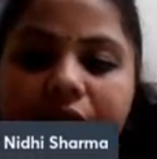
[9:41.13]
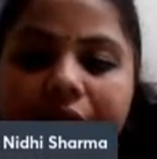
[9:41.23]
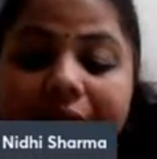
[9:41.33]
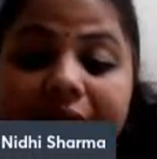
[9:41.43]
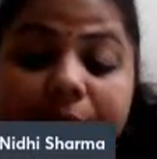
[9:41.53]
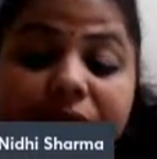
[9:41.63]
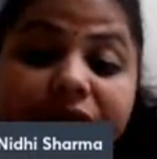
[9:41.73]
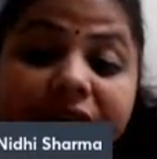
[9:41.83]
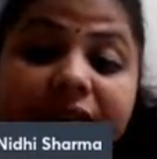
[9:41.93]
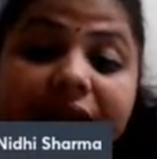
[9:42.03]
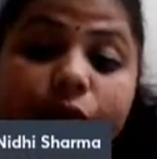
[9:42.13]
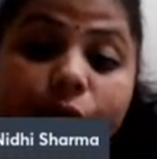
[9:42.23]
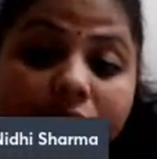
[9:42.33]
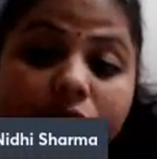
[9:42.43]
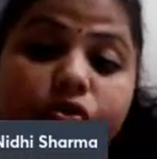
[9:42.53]
and I'm giving that
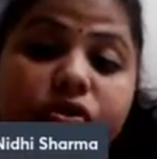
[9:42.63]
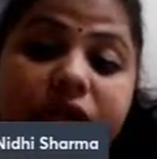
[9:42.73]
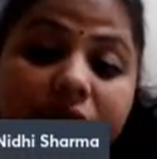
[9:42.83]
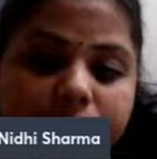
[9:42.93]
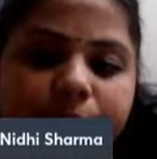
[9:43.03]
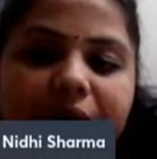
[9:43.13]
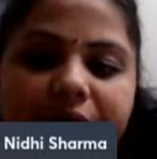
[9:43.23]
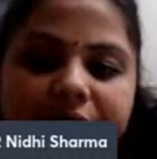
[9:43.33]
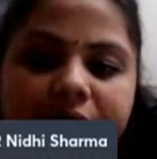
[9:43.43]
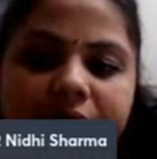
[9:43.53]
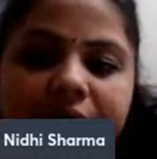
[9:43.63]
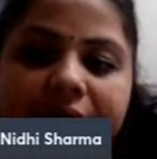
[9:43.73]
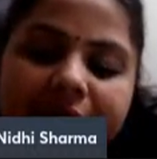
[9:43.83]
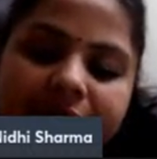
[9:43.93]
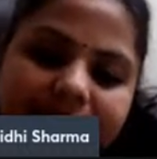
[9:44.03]
work to third party,
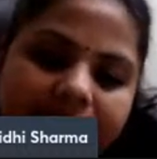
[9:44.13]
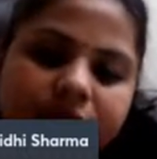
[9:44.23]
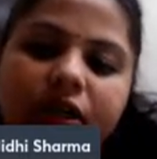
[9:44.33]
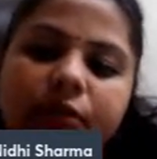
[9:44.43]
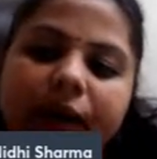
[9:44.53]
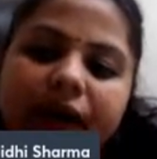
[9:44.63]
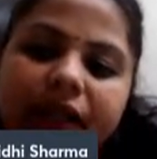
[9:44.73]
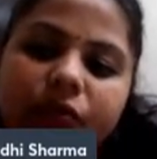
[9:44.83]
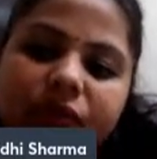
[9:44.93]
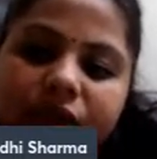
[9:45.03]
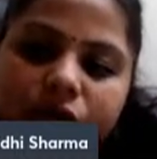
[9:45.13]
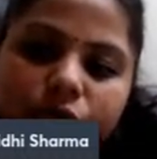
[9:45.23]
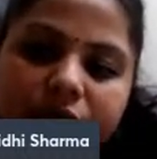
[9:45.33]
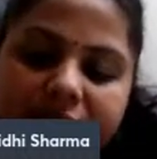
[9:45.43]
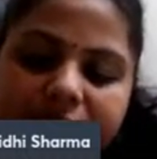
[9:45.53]
and that third party with their
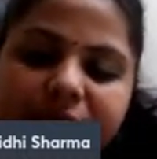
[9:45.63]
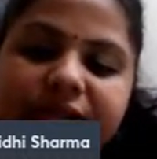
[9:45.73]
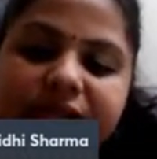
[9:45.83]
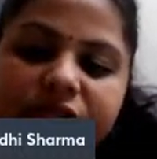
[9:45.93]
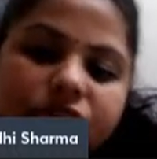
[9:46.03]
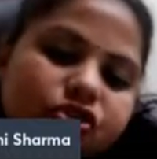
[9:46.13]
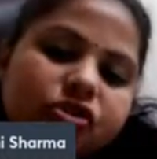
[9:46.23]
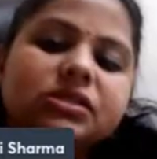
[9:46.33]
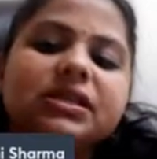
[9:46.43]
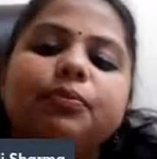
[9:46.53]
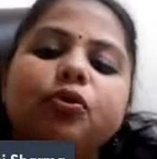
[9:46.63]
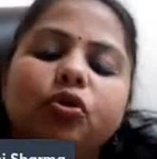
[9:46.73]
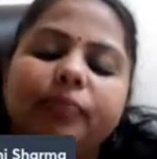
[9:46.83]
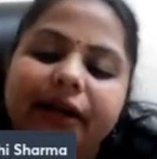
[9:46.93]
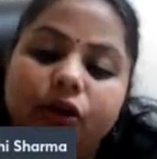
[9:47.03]
own name and signatures upload
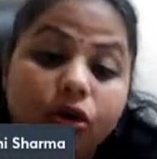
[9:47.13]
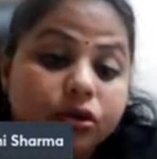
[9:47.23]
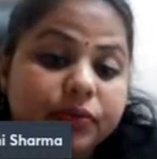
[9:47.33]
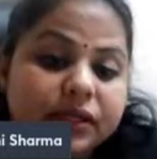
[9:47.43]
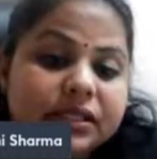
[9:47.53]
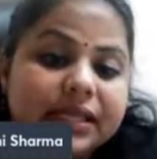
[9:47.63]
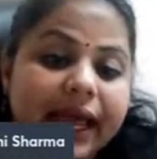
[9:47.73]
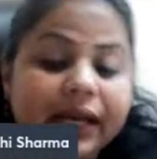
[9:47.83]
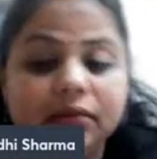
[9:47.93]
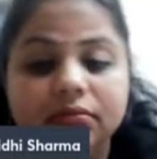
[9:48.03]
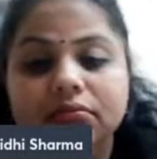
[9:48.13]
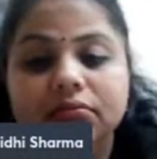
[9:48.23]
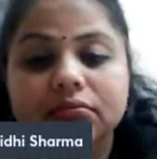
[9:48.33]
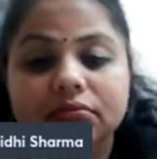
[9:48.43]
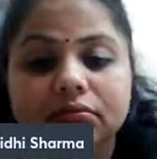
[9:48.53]
my documents, and
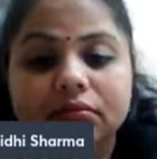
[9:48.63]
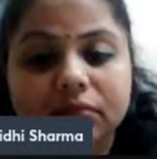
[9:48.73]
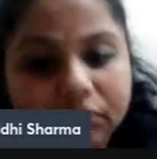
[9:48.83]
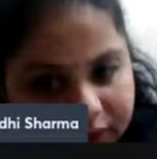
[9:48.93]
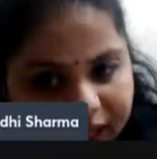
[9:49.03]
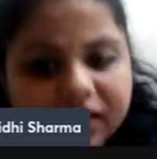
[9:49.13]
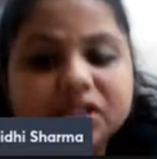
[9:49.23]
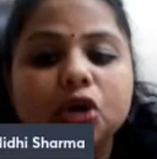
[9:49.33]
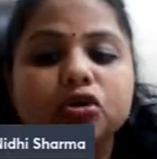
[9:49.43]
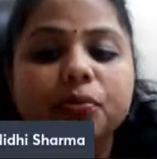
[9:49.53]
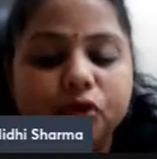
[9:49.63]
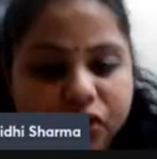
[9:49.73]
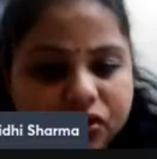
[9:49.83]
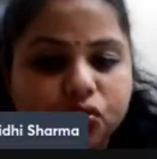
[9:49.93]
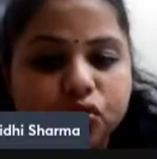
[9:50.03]
that is how the
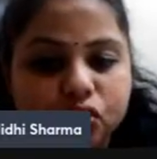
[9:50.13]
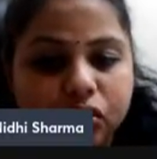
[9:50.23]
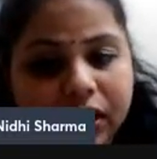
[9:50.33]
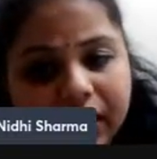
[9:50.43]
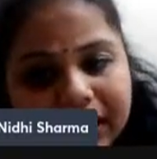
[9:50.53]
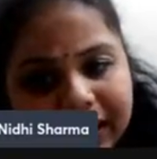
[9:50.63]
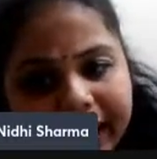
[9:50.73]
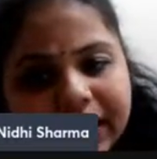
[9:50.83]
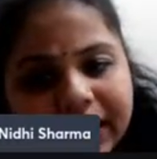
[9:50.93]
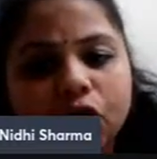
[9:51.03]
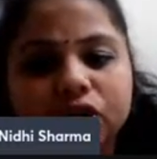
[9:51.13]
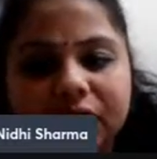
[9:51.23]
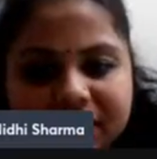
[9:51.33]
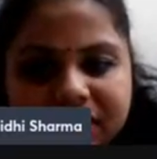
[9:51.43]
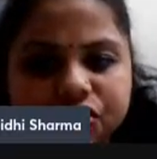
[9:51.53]
process goes on, like an
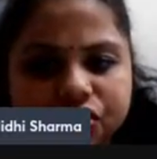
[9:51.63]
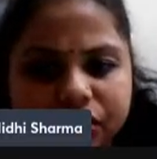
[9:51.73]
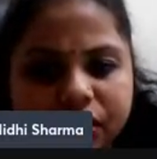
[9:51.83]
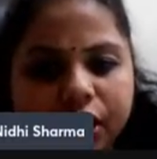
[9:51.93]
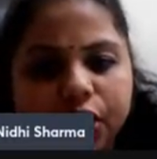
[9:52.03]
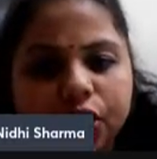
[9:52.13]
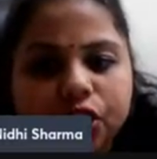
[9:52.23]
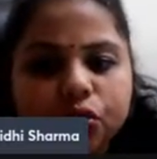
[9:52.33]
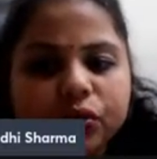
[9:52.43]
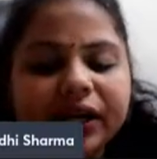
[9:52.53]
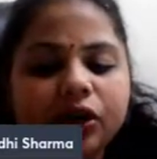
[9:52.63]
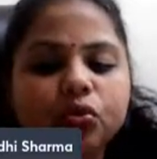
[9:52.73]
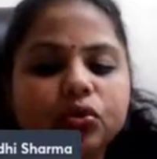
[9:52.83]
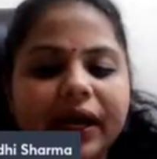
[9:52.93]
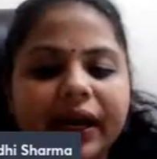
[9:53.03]
authorized agent. You can
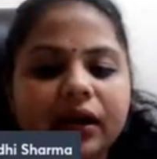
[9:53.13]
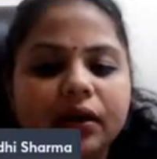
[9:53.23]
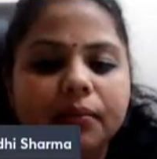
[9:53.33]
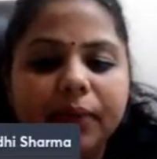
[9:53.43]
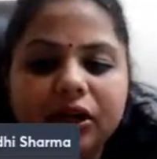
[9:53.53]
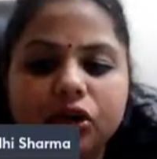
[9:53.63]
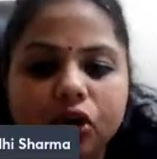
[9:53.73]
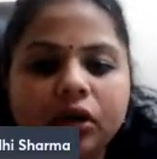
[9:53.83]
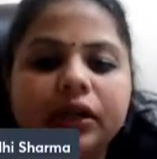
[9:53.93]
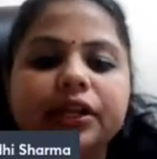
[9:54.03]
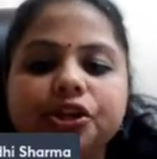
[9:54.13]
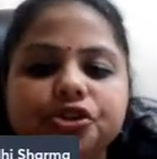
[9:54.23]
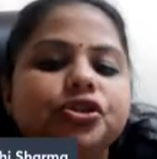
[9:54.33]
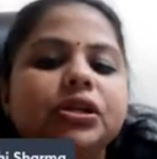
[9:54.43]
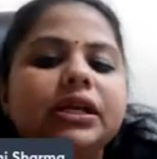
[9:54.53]
do that, but not
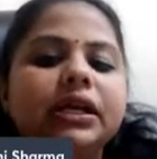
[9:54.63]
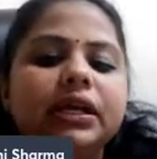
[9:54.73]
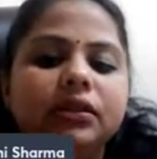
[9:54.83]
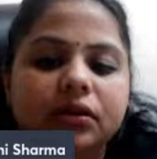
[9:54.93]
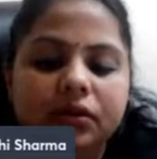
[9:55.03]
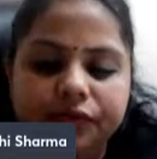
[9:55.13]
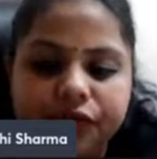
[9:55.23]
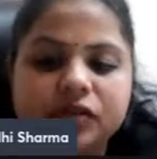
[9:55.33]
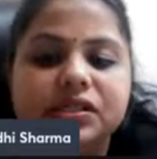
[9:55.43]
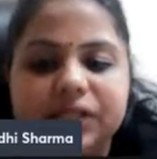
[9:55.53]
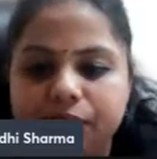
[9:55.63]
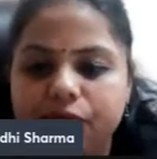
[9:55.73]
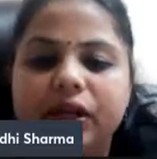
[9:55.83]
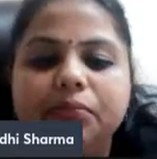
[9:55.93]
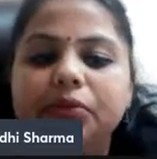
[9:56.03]
initially in the first step,
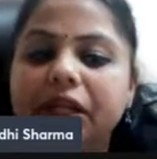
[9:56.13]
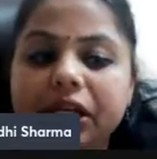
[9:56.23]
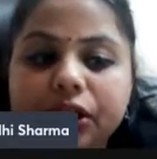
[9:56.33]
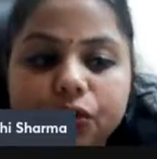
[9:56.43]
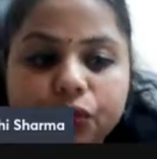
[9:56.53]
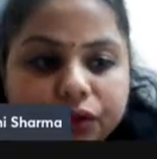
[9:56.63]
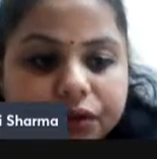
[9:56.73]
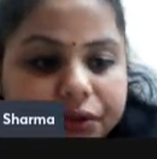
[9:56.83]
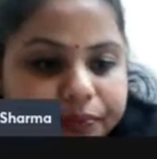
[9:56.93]
what I'm telling you here.